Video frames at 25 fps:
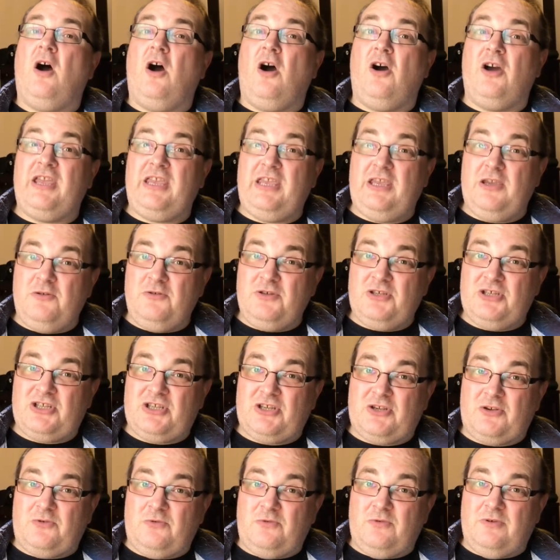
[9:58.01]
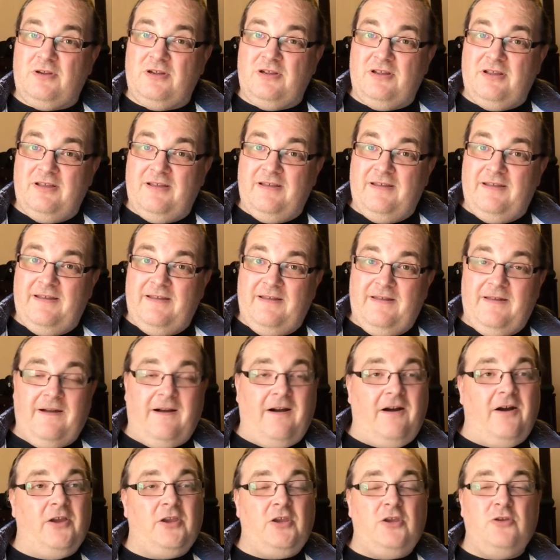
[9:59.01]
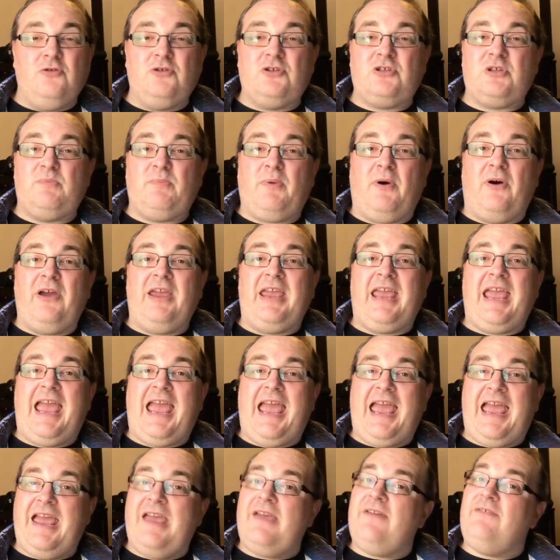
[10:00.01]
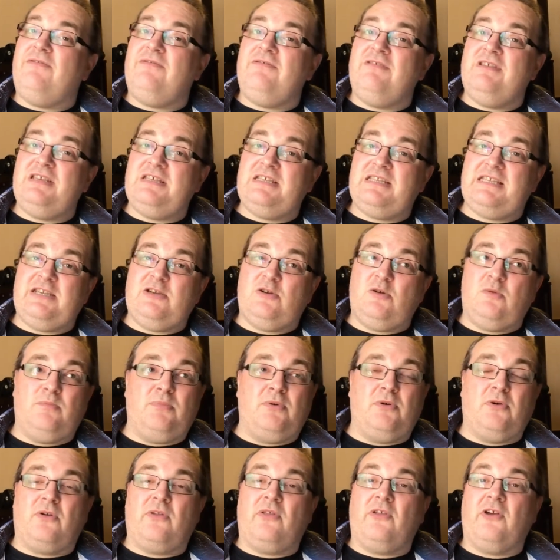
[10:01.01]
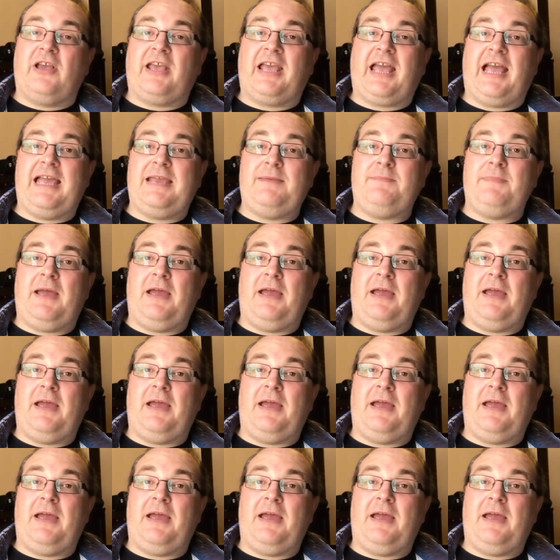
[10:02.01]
I used to buy every steelbook that came